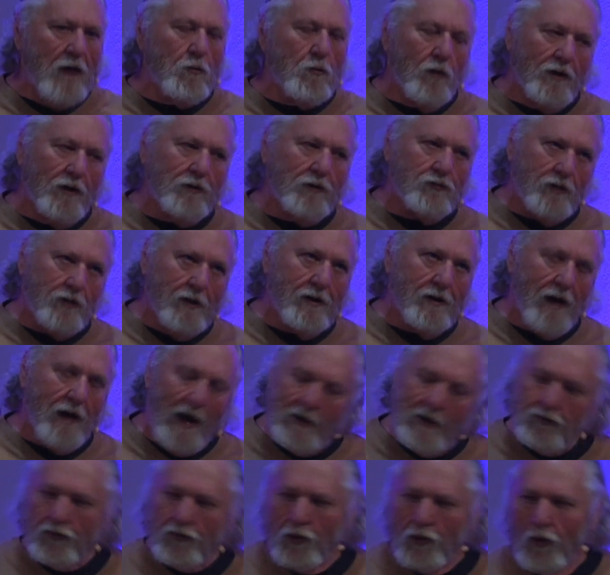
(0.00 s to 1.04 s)
was in
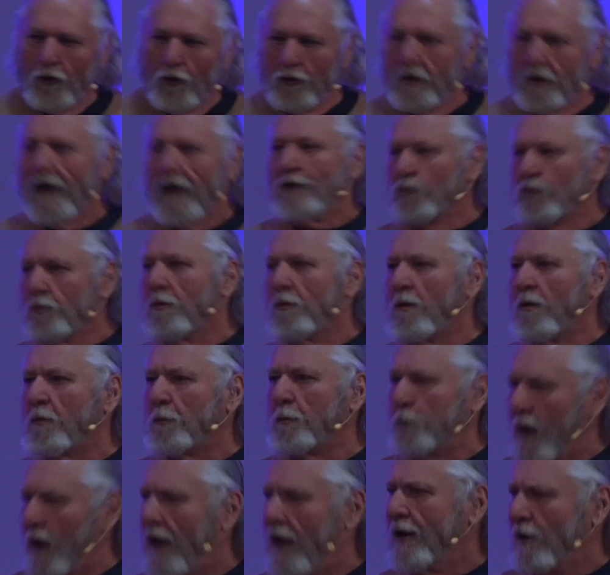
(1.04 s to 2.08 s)
high school, you guys remember
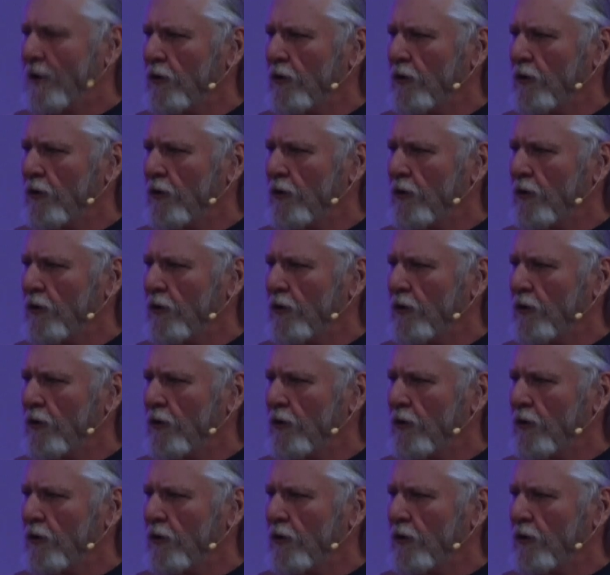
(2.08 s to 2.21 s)
penny